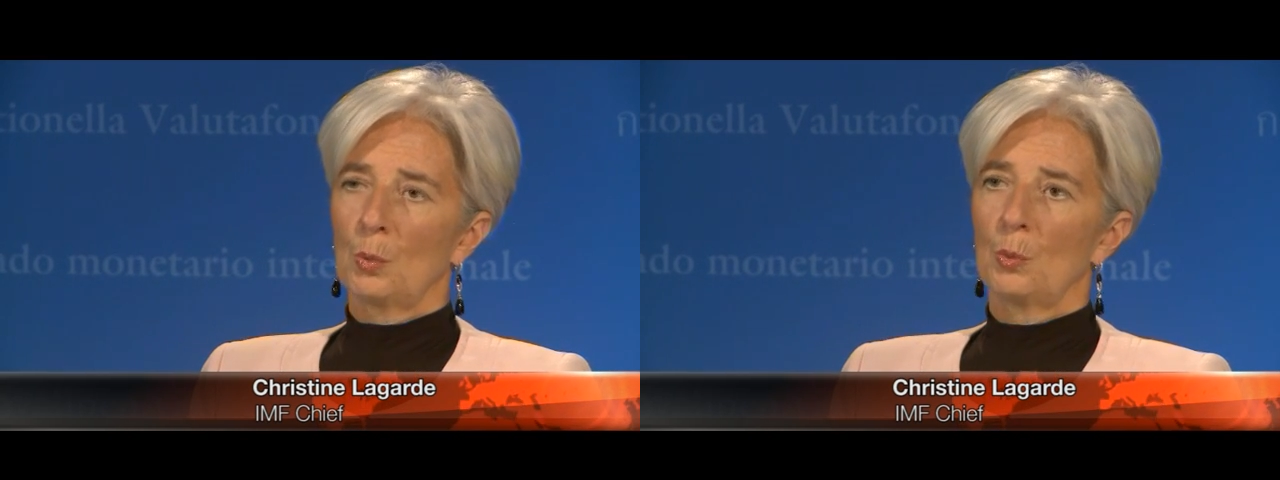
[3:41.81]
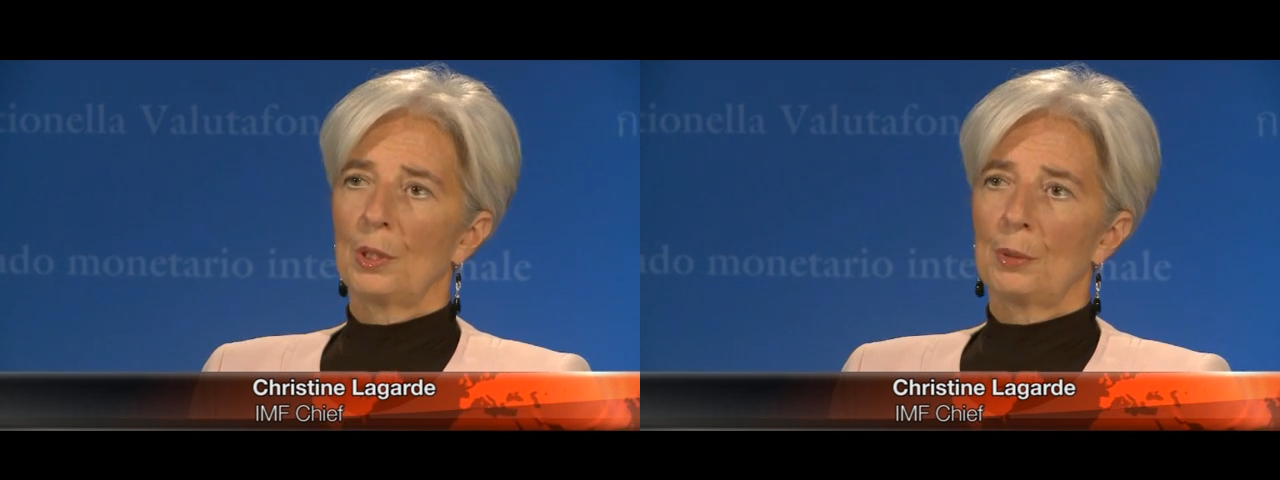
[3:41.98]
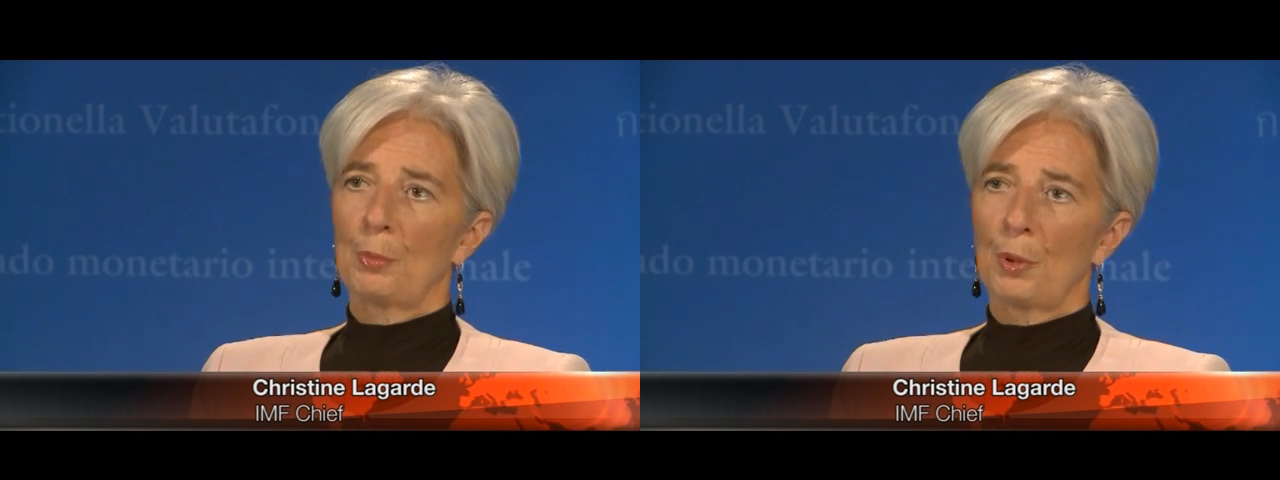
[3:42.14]

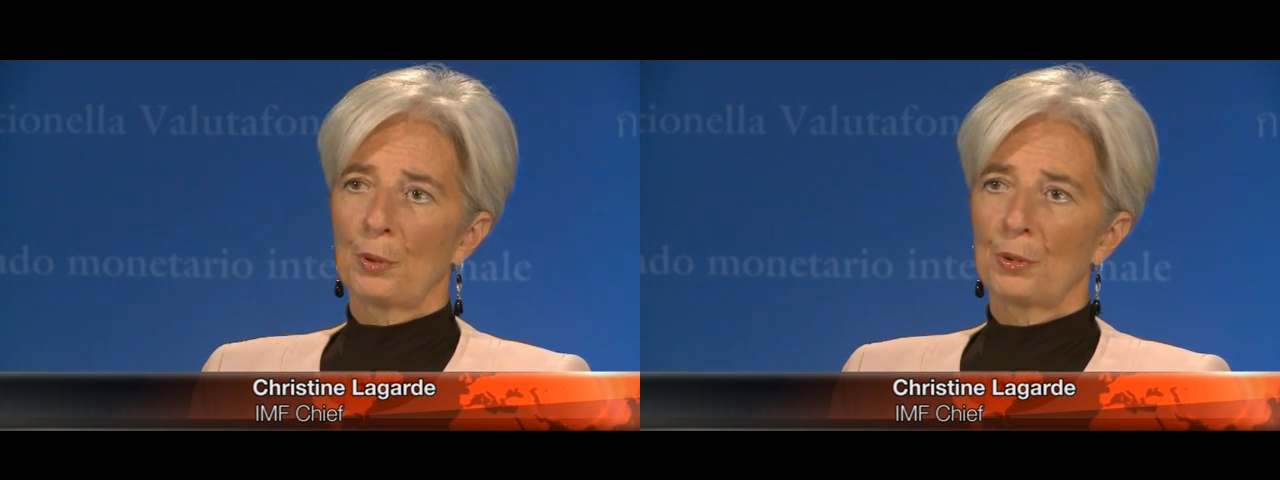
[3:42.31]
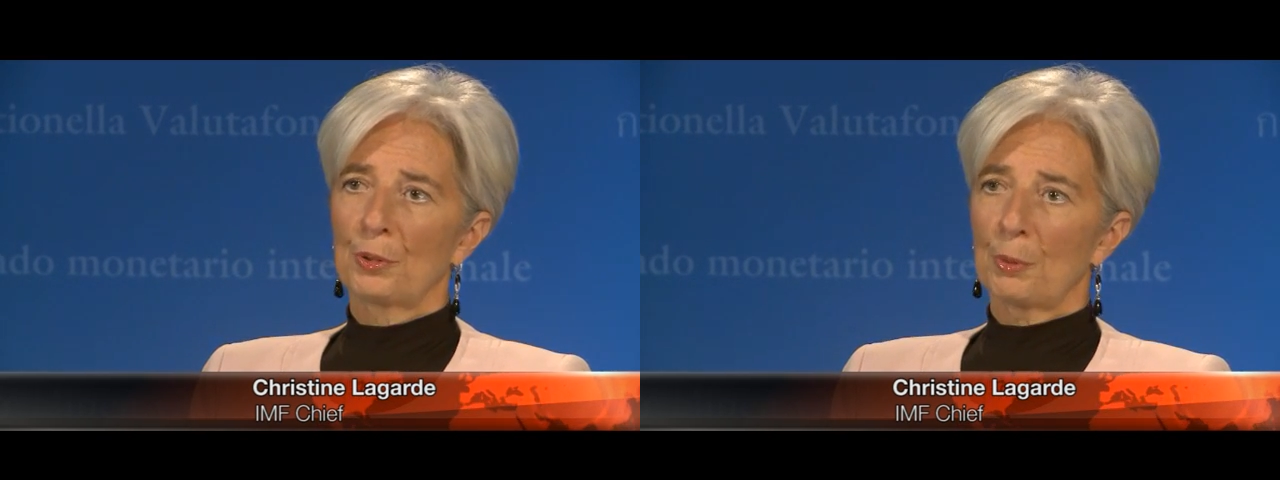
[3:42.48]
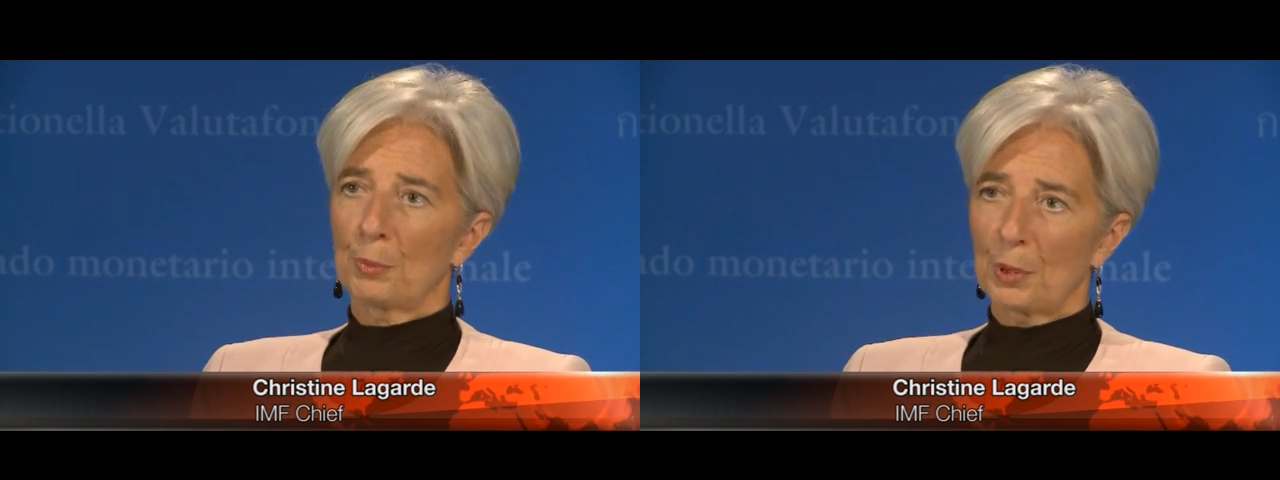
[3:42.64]
where
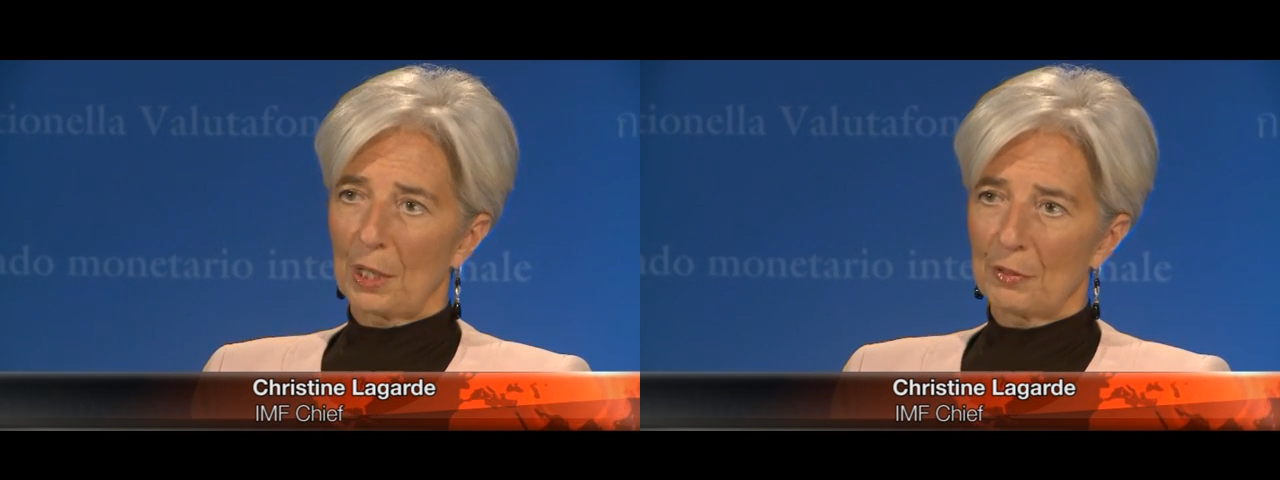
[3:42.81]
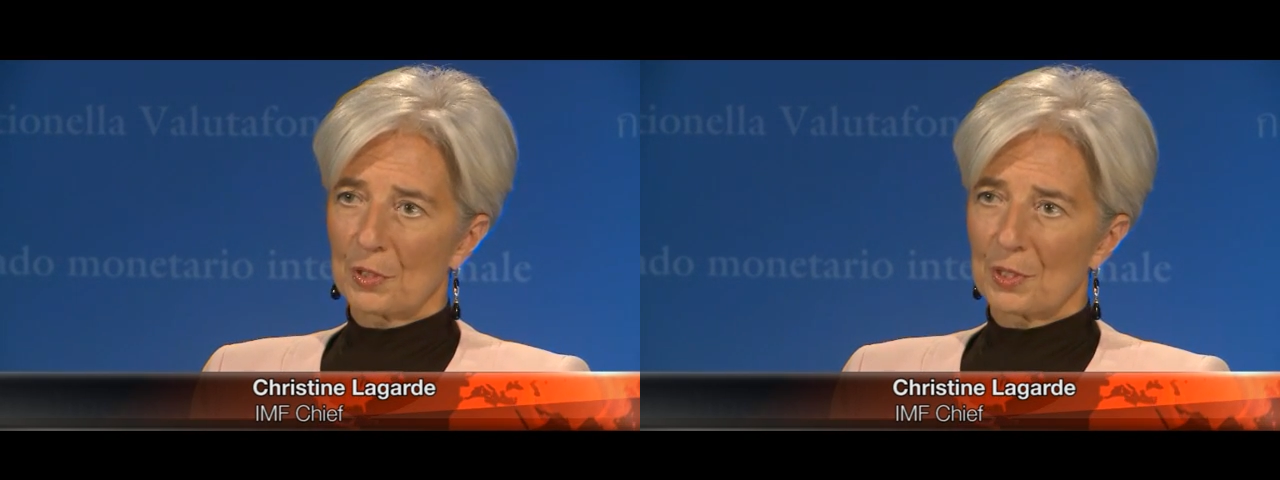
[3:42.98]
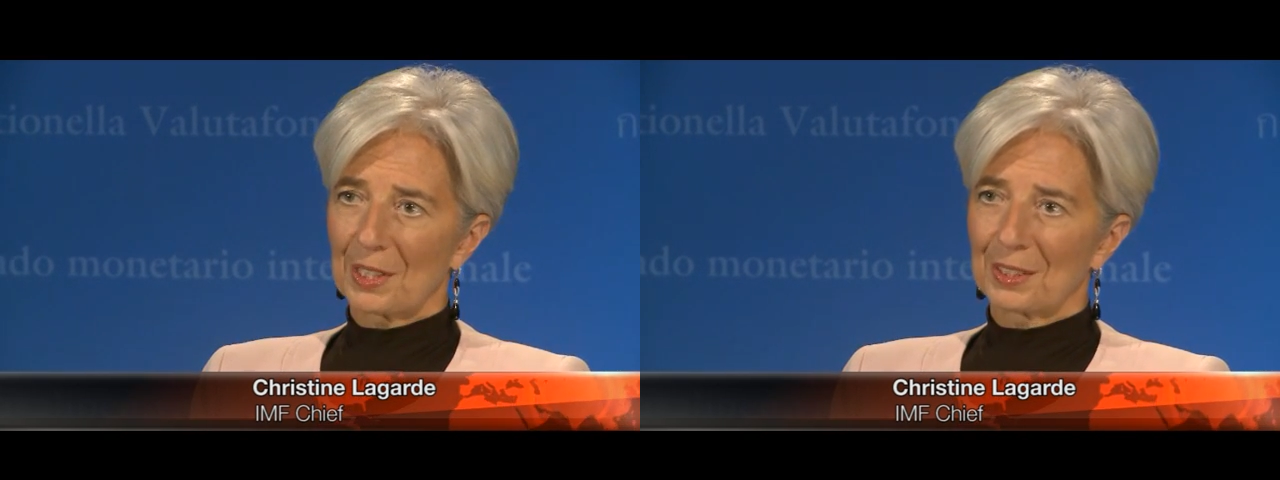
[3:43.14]
both the
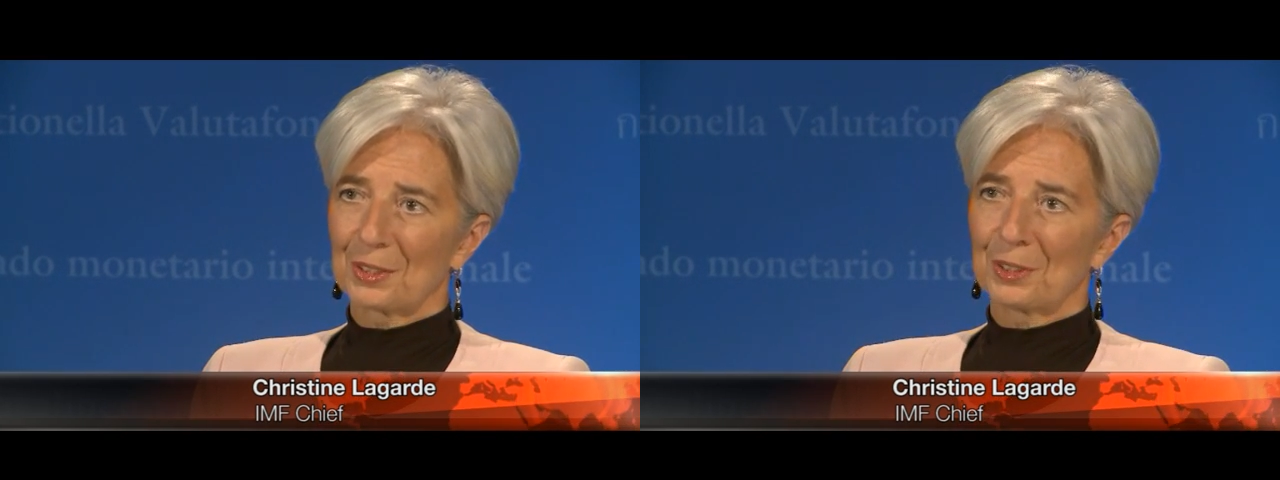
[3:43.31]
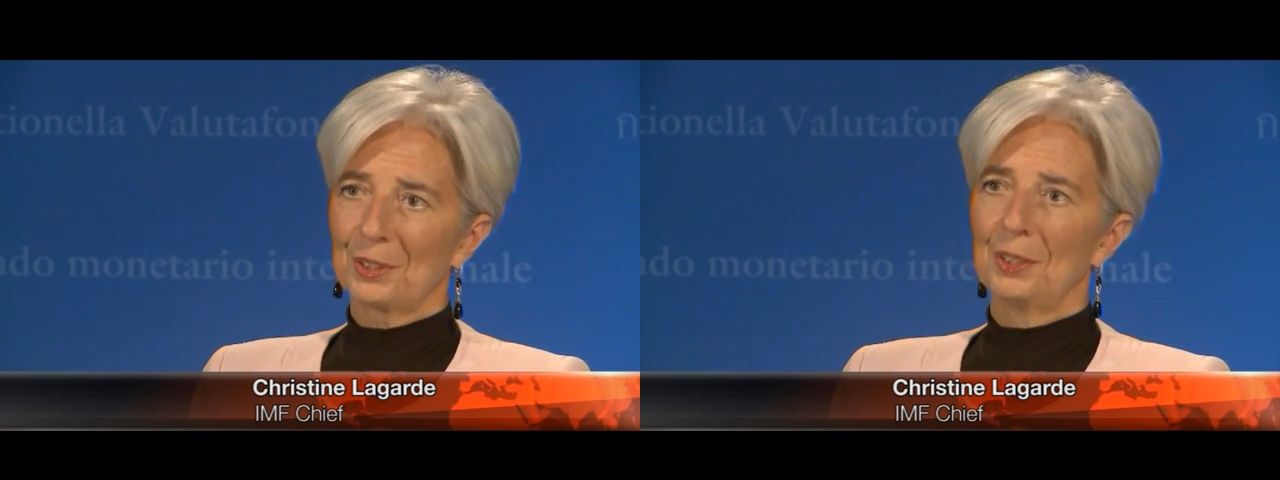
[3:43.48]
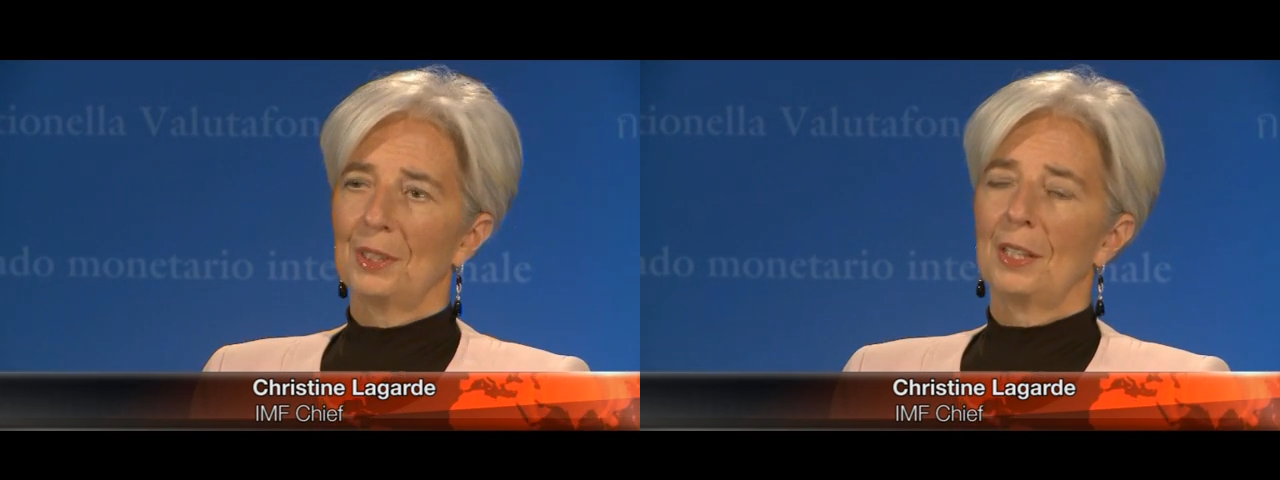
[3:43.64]
private
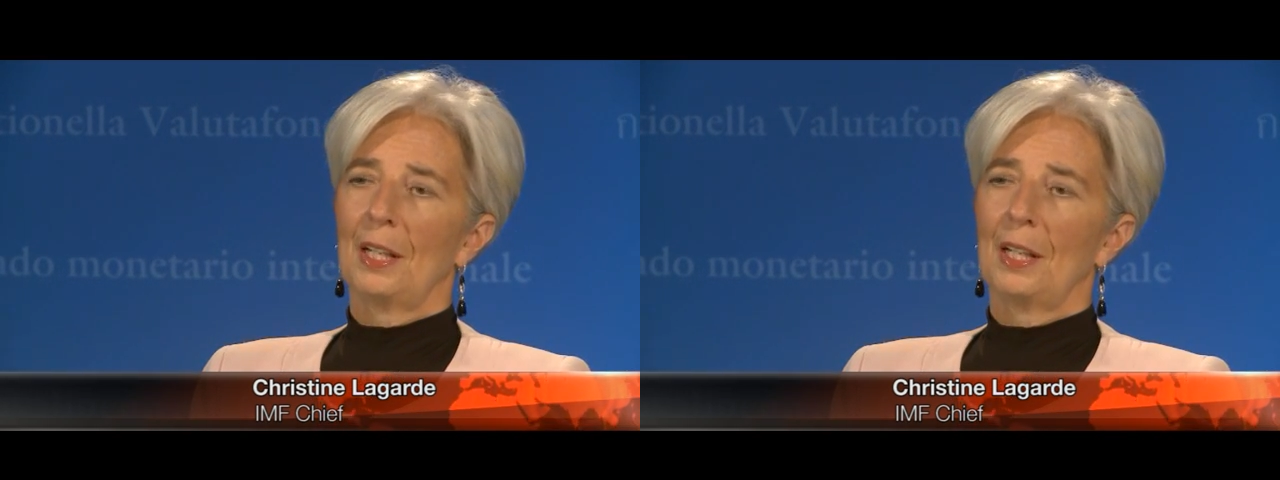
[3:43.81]
sector